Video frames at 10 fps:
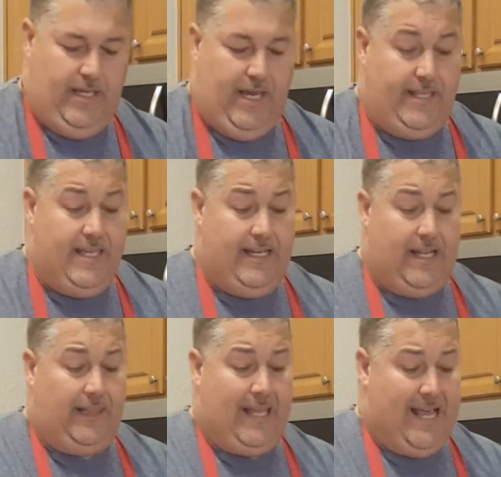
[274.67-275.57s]
And then
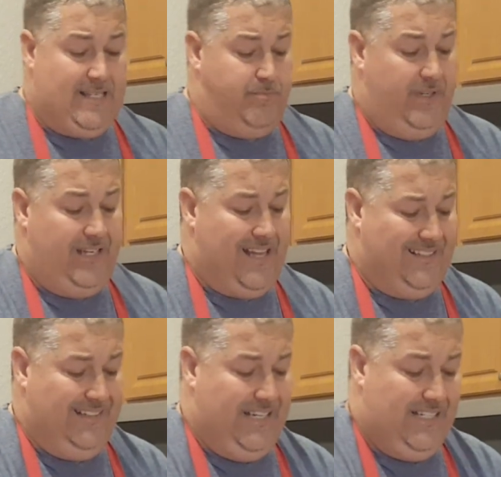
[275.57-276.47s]
last but
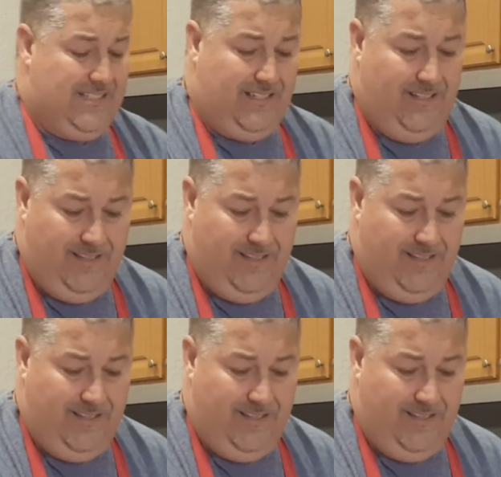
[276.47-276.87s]
not least,